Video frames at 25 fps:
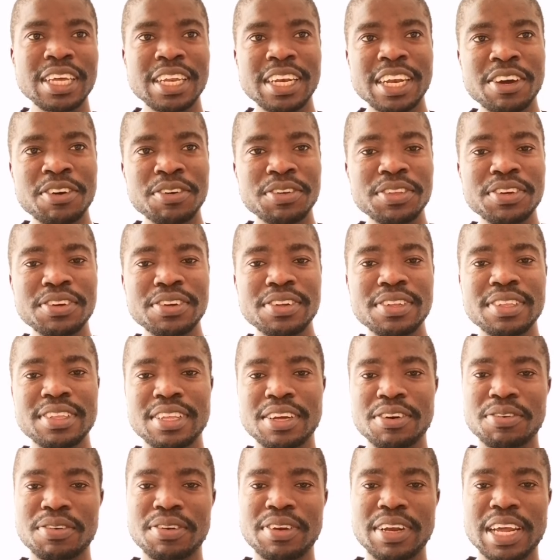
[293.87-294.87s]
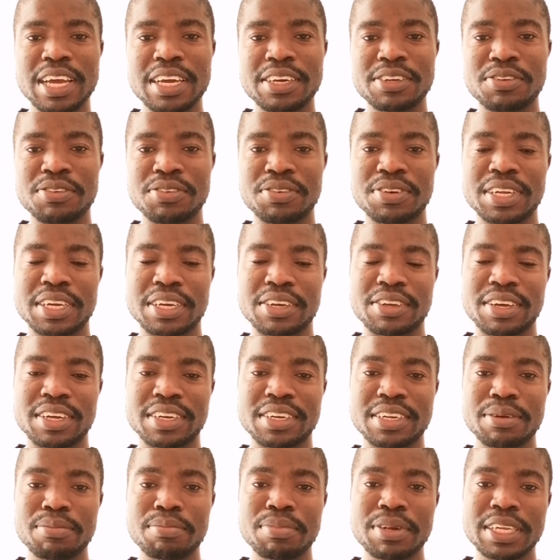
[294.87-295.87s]
now Jones, I would like to take your
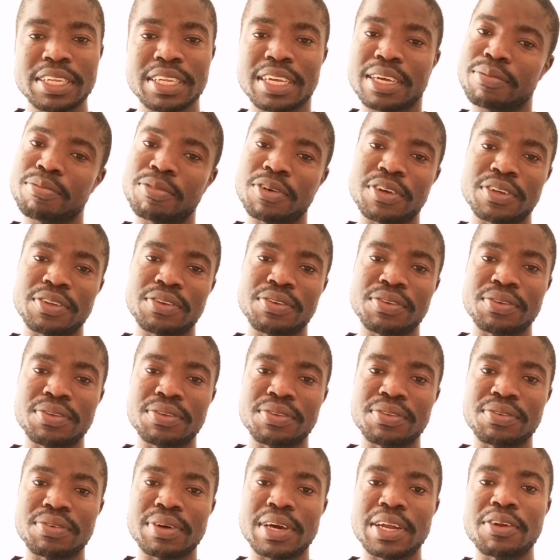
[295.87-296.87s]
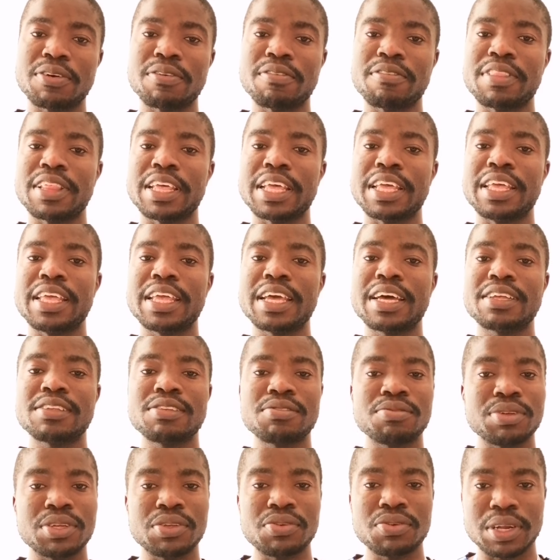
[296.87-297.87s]
temperature. I'm going to use one of the
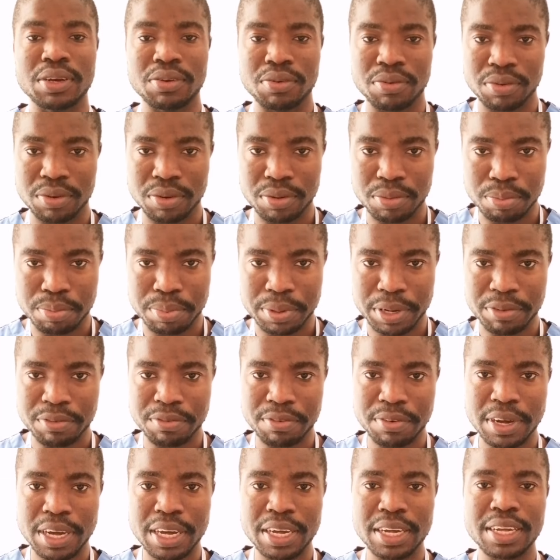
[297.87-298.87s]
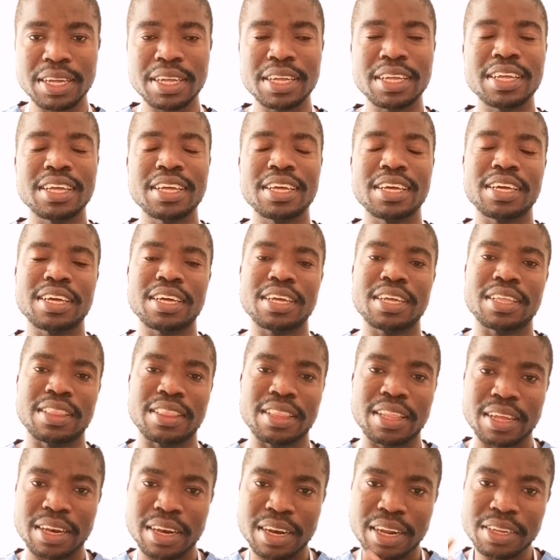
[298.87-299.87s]
ears. Which one would you prefer?
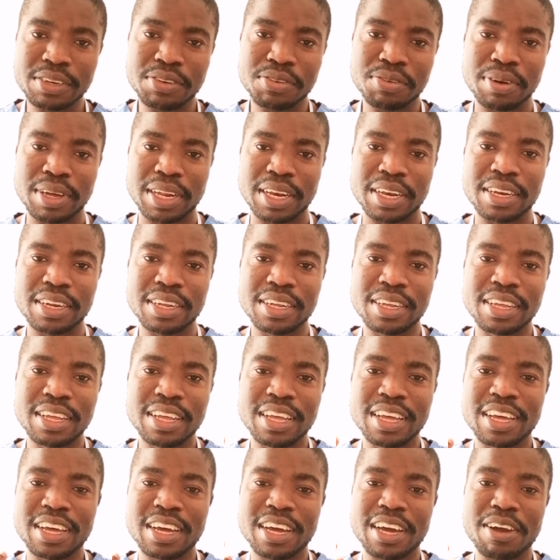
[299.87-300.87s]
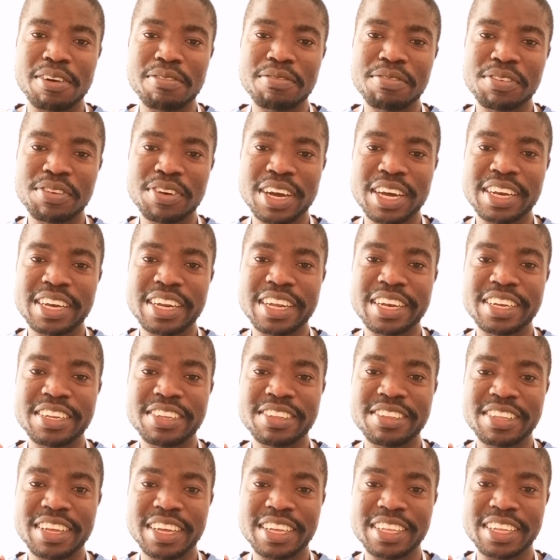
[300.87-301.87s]
The right one. Have you had
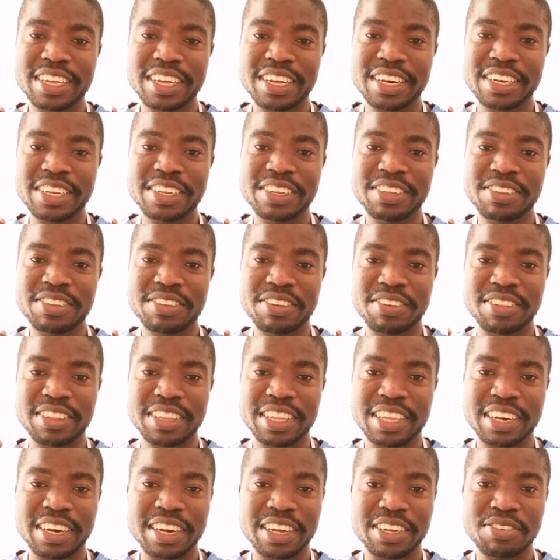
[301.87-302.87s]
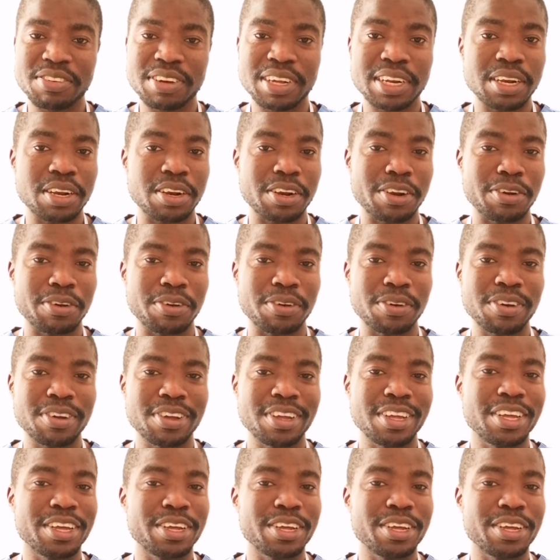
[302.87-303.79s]
any surgeries on the right one? No.